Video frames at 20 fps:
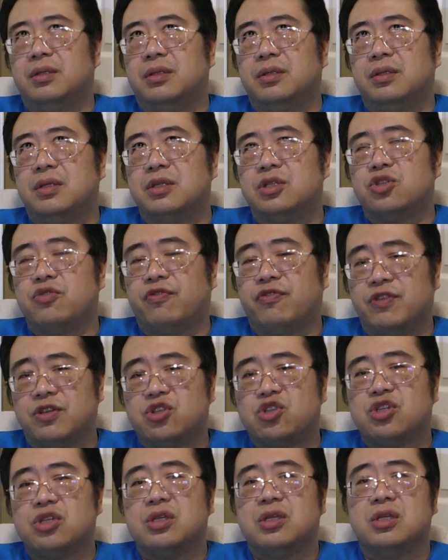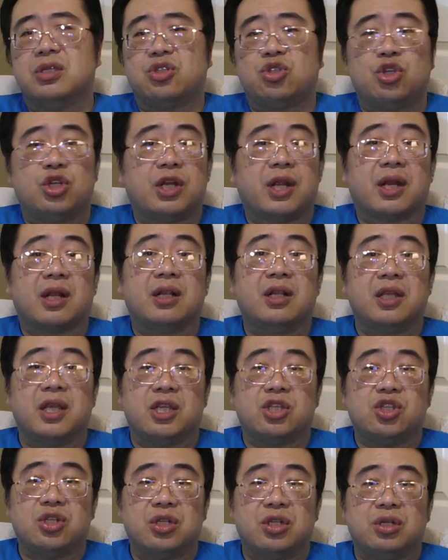This fish is genetically
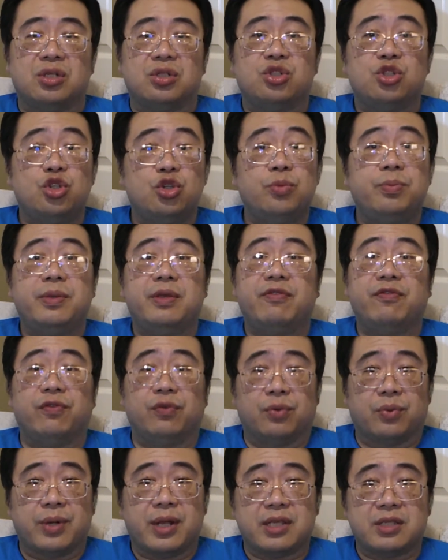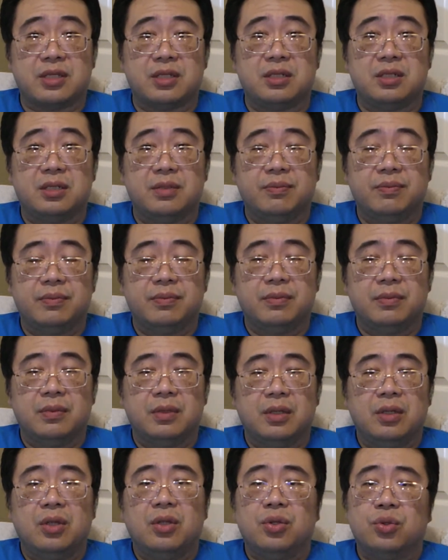engineered to be fluorescent
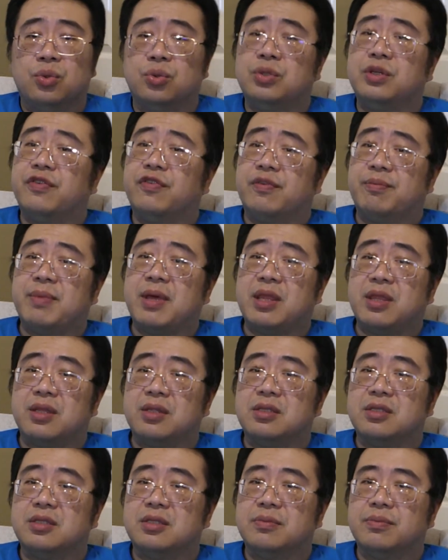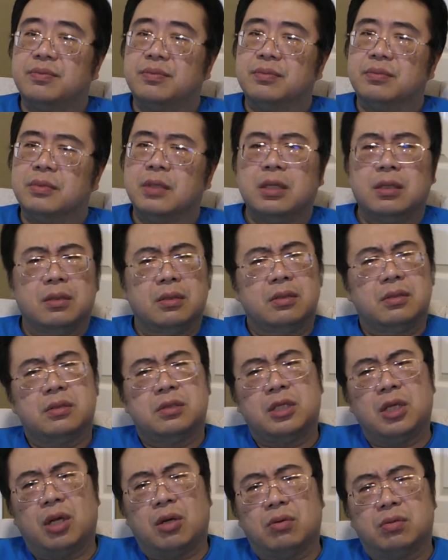through different methods.
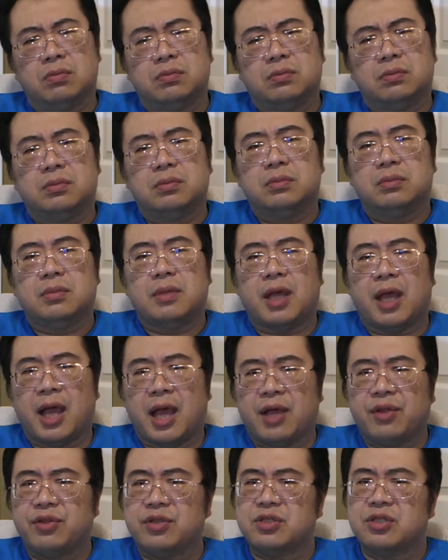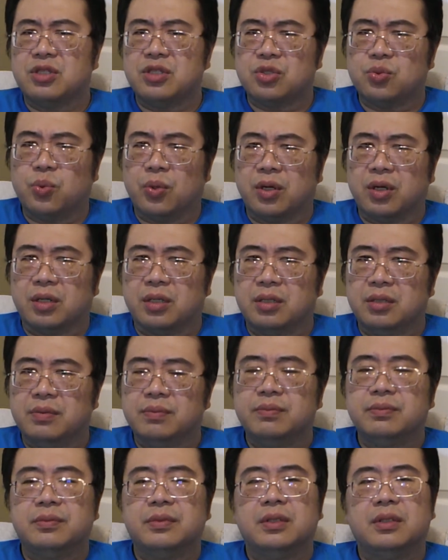So, how does this work?
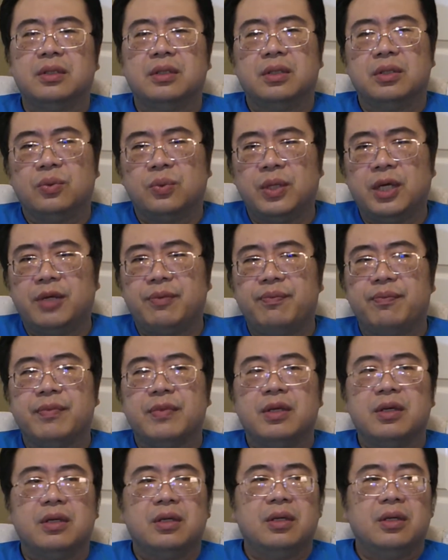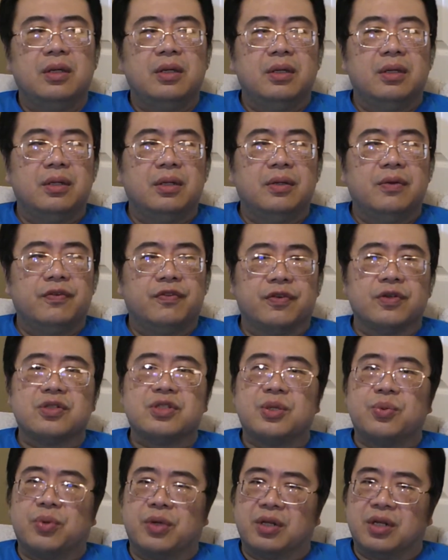Well, first
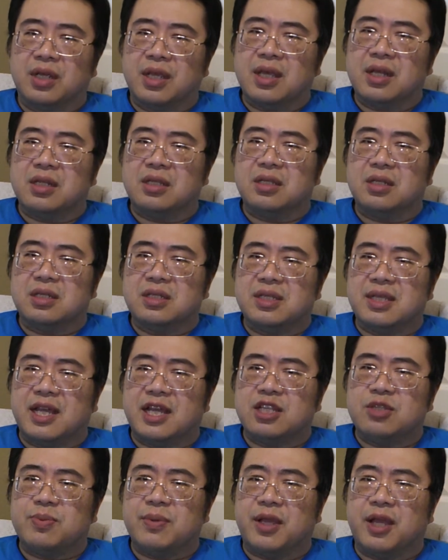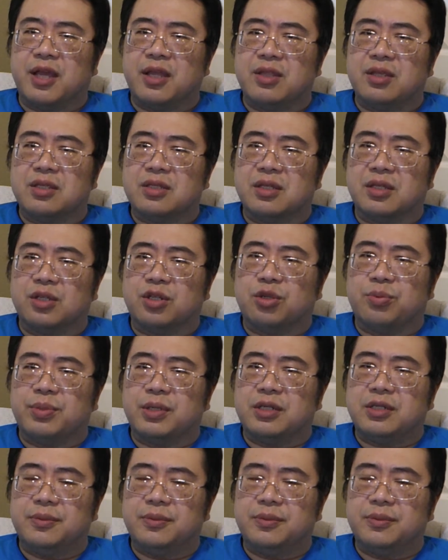we're going to get into the science behind this a little bit.